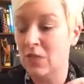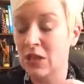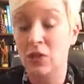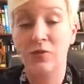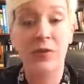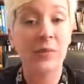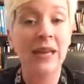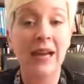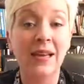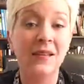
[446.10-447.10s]
You know, for
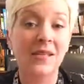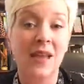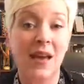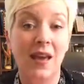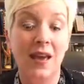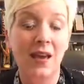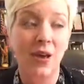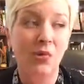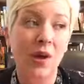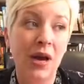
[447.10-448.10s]
me, I could say,
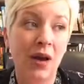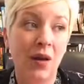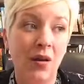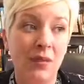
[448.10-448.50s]
well,